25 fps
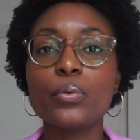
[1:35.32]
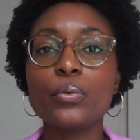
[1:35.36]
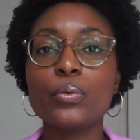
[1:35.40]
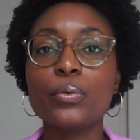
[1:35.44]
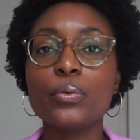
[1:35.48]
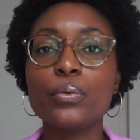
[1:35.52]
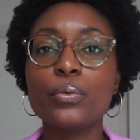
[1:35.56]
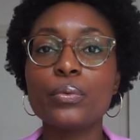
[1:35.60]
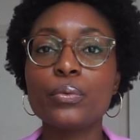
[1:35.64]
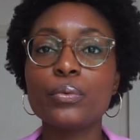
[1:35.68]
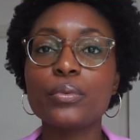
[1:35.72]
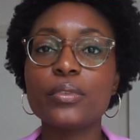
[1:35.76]

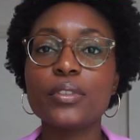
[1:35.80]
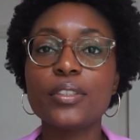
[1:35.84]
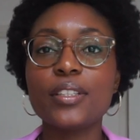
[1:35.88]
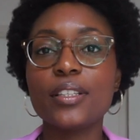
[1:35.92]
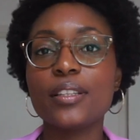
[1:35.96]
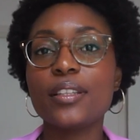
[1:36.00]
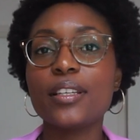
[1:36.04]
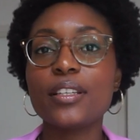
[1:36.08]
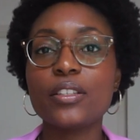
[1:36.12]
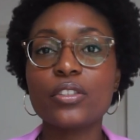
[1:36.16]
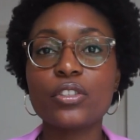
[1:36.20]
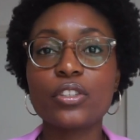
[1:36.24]
who
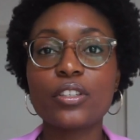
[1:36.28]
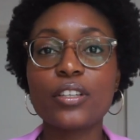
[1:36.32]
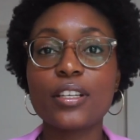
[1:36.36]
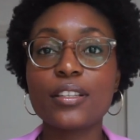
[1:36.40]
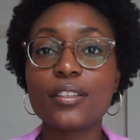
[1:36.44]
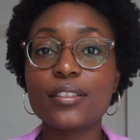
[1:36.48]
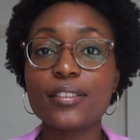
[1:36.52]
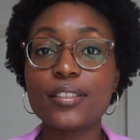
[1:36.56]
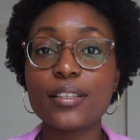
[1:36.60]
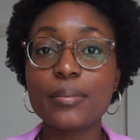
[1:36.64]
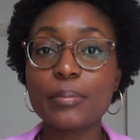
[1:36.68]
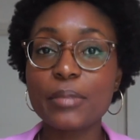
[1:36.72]
did the intern
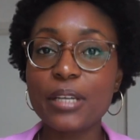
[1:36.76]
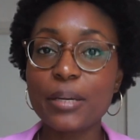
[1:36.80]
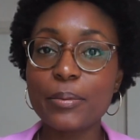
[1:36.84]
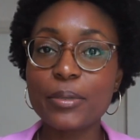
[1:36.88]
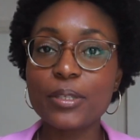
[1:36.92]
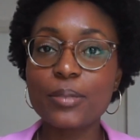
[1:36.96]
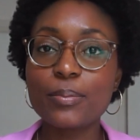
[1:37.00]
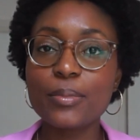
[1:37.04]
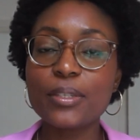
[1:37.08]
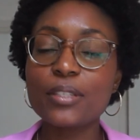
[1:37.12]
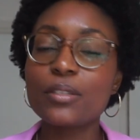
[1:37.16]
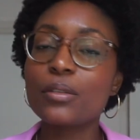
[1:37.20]
at the same time
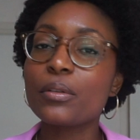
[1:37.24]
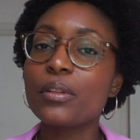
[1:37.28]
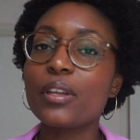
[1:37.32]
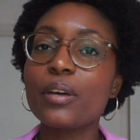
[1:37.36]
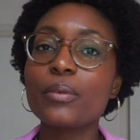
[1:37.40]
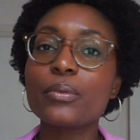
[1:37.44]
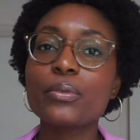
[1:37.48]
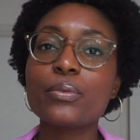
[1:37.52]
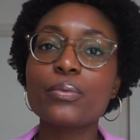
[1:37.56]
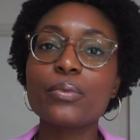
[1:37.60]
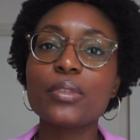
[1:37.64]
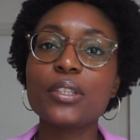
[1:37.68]
as me, so that
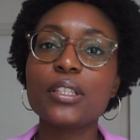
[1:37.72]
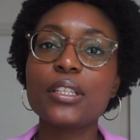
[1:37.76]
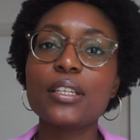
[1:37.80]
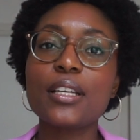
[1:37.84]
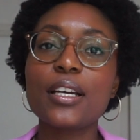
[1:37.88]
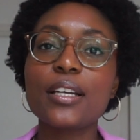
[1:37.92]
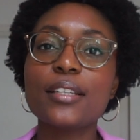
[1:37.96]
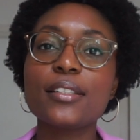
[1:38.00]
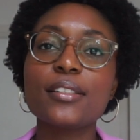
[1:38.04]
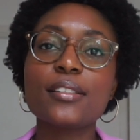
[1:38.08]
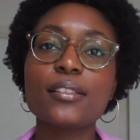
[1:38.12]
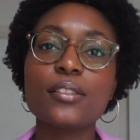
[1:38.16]
was really
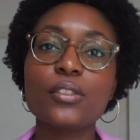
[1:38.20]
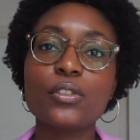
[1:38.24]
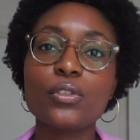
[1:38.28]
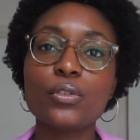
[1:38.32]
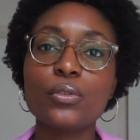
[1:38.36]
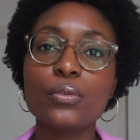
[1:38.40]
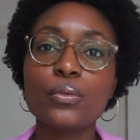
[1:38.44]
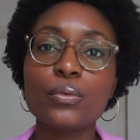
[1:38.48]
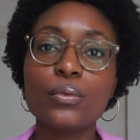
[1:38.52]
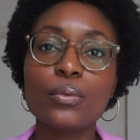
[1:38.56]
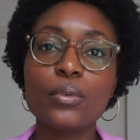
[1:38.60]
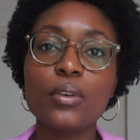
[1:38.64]
nice
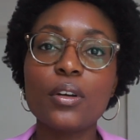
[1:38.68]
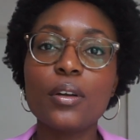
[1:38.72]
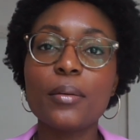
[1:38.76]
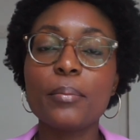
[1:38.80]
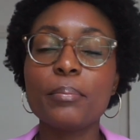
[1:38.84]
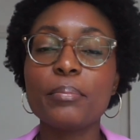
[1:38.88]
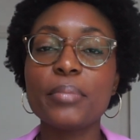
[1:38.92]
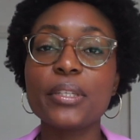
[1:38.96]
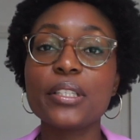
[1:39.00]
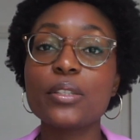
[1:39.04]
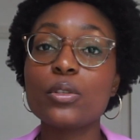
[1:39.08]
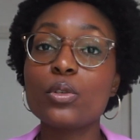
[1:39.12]
to
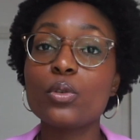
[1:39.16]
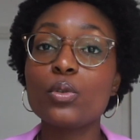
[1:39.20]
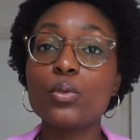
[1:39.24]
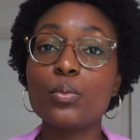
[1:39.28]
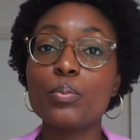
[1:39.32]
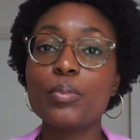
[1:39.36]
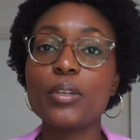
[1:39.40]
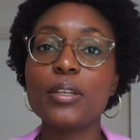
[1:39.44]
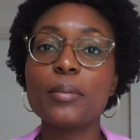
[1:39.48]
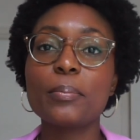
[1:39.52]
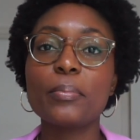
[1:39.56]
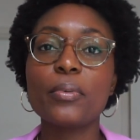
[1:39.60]
be two
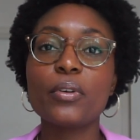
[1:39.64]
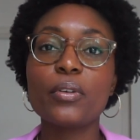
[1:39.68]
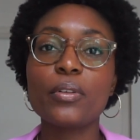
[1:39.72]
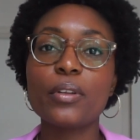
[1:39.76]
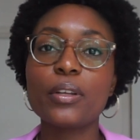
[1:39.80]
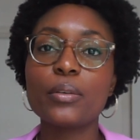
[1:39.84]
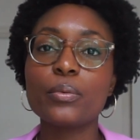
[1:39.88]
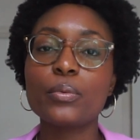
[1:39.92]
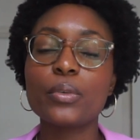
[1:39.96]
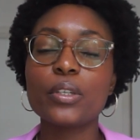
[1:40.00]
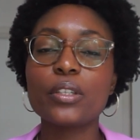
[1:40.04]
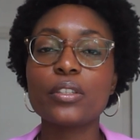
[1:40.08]
people
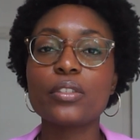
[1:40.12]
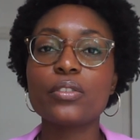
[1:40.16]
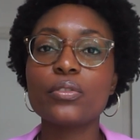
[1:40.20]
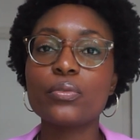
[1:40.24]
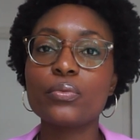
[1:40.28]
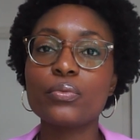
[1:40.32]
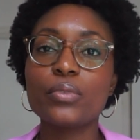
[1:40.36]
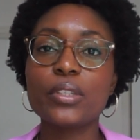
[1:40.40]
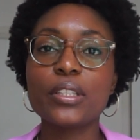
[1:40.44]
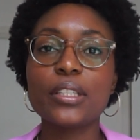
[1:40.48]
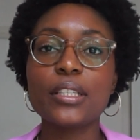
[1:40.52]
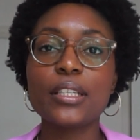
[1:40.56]
and we could
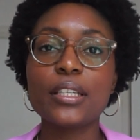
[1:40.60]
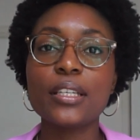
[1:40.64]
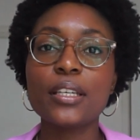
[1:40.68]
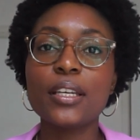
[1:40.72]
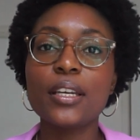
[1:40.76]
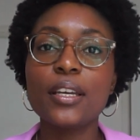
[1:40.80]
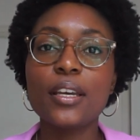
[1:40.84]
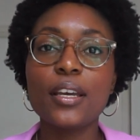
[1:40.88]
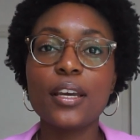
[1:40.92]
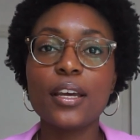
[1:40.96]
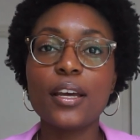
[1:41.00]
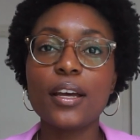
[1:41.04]
really
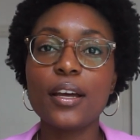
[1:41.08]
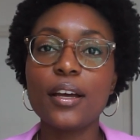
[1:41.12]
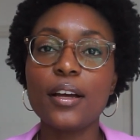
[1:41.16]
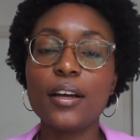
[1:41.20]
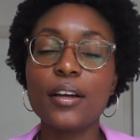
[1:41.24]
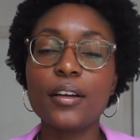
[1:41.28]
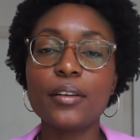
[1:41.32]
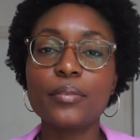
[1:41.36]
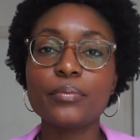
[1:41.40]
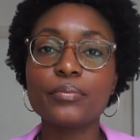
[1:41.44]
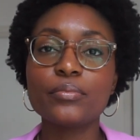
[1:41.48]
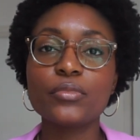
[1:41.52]

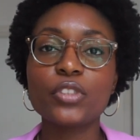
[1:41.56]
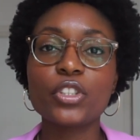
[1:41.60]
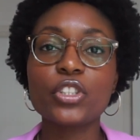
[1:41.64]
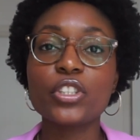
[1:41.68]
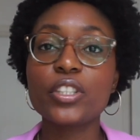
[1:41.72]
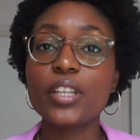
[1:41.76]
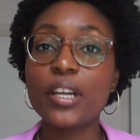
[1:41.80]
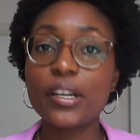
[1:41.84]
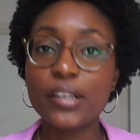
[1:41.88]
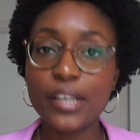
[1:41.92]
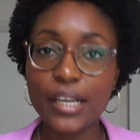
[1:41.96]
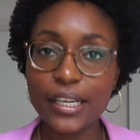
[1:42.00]

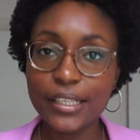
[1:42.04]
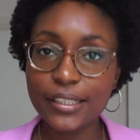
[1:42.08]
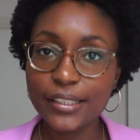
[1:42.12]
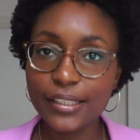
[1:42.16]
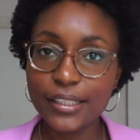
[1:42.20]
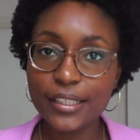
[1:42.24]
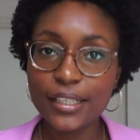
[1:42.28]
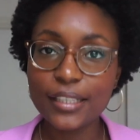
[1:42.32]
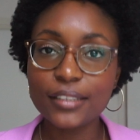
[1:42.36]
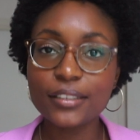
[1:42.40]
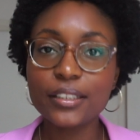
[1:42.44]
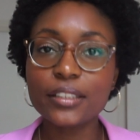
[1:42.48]
share
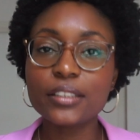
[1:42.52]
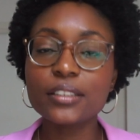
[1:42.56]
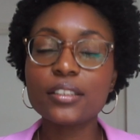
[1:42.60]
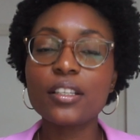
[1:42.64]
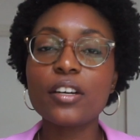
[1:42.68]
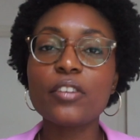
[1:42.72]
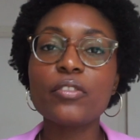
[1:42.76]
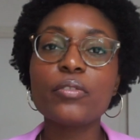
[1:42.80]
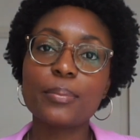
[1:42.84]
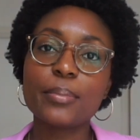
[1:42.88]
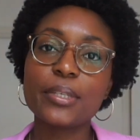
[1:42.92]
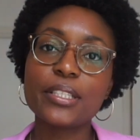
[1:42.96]
ideas and
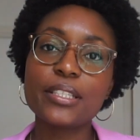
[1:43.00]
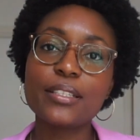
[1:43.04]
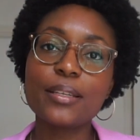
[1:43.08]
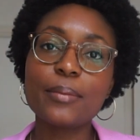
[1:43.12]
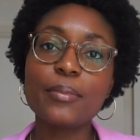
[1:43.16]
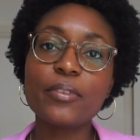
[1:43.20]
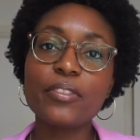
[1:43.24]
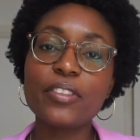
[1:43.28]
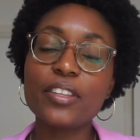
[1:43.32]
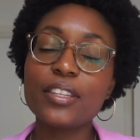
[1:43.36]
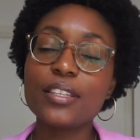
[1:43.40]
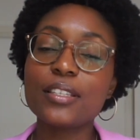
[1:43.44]
stuff. But some
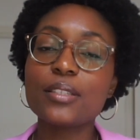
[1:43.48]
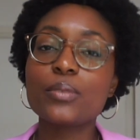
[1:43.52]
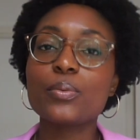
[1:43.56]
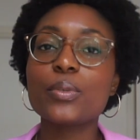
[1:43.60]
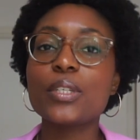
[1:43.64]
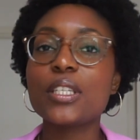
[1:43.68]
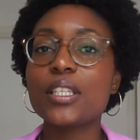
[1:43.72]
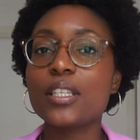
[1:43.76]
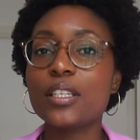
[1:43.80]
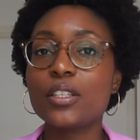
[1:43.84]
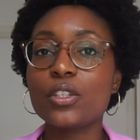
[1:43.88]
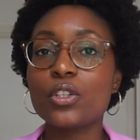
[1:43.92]
of the things we
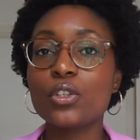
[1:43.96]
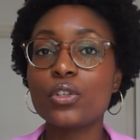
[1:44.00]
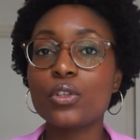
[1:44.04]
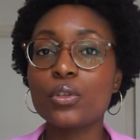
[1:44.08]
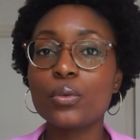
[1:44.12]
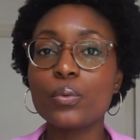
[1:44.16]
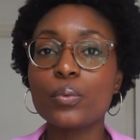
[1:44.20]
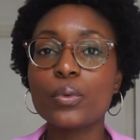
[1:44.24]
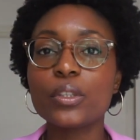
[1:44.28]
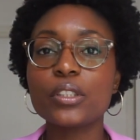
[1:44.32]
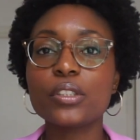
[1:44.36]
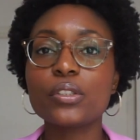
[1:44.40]
needed to
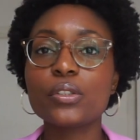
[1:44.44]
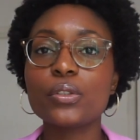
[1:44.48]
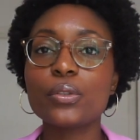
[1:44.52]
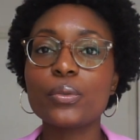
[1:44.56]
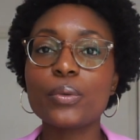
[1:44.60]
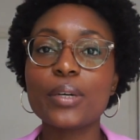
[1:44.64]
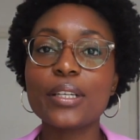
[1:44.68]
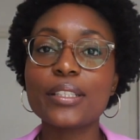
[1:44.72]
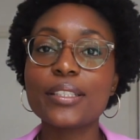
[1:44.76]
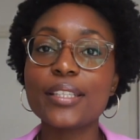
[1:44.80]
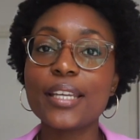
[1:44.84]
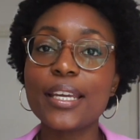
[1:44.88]
do was to
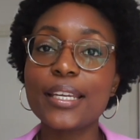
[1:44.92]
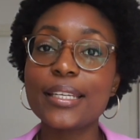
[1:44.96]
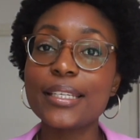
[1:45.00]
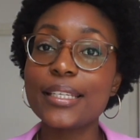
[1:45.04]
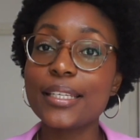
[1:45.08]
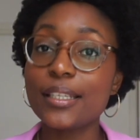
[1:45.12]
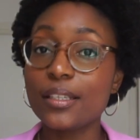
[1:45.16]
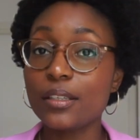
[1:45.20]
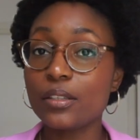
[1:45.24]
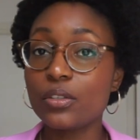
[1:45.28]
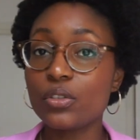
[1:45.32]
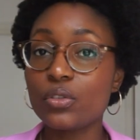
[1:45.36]
attend
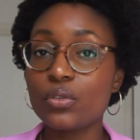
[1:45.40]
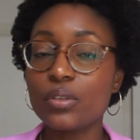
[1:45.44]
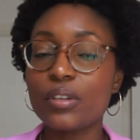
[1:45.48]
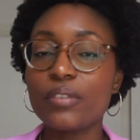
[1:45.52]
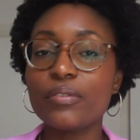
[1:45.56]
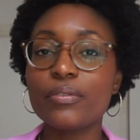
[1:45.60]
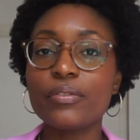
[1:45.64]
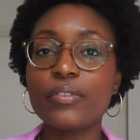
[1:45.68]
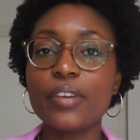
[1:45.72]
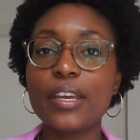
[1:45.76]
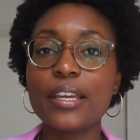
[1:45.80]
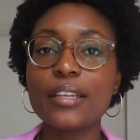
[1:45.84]
industry
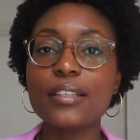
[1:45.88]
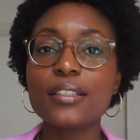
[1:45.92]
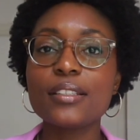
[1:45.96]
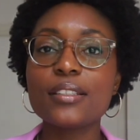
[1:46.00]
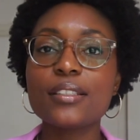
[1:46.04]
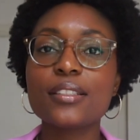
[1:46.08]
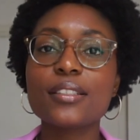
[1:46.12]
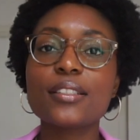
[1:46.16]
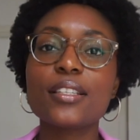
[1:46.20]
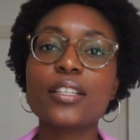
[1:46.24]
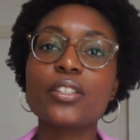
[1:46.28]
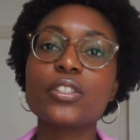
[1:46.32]

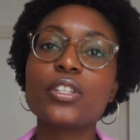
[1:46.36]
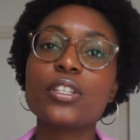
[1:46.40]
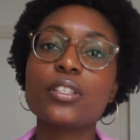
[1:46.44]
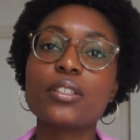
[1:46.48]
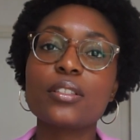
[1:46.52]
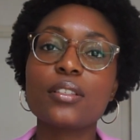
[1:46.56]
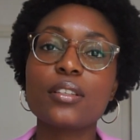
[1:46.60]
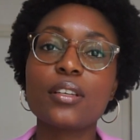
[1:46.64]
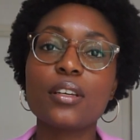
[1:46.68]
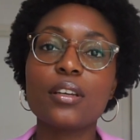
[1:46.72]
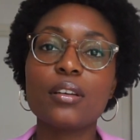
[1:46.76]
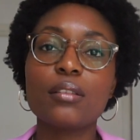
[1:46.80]
events such
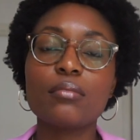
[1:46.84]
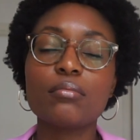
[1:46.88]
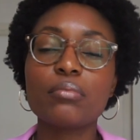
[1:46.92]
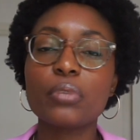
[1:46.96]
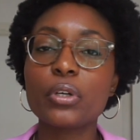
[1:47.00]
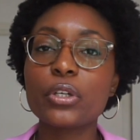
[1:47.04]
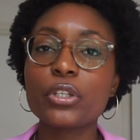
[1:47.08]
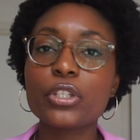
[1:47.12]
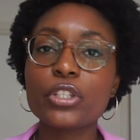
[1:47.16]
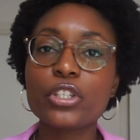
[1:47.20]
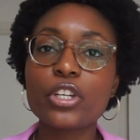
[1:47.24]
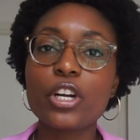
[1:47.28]
as
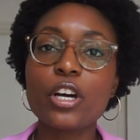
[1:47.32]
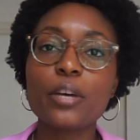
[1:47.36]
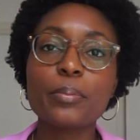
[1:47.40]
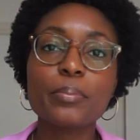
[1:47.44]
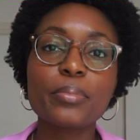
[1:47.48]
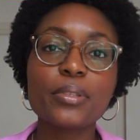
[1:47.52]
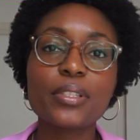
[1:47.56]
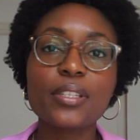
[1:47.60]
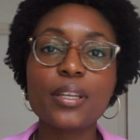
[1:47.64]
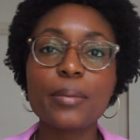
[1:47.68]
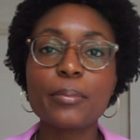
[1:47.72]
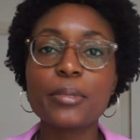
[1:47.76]

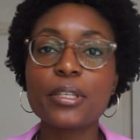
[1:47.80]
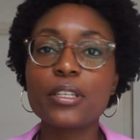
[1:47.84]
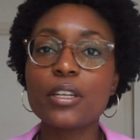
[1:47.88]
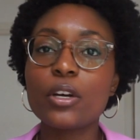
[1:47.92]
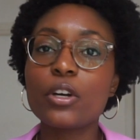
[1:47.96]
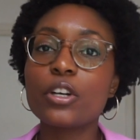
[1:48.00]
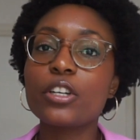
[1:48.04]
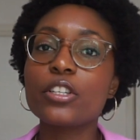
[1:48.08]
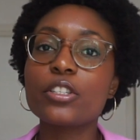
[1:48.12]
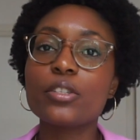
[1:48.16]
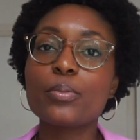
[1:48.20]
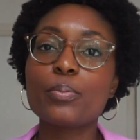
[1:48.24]
workshops,
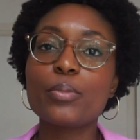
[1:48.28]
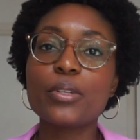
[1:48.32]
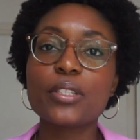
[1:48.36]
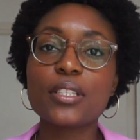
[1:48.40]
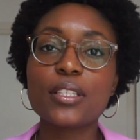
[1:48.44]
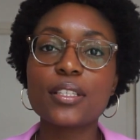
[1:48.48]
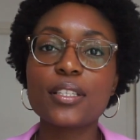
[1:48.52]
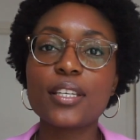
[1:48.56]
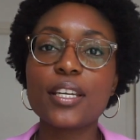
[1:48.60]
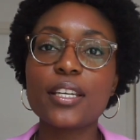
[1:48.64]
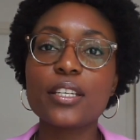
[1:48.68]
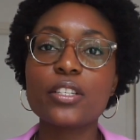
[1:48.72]
seminars,
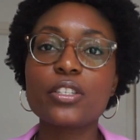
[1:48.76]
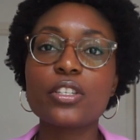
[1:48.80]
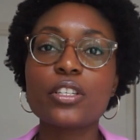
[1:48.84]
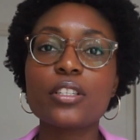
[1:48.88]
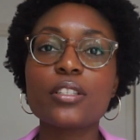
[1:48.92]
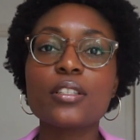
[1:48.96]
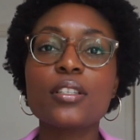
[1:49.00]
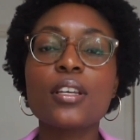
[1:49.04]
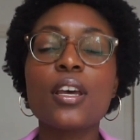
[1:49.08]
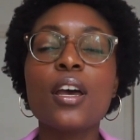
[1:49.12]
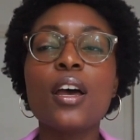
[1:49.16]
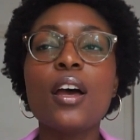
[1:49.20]

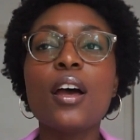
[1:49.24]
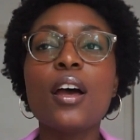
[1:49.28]
presentations,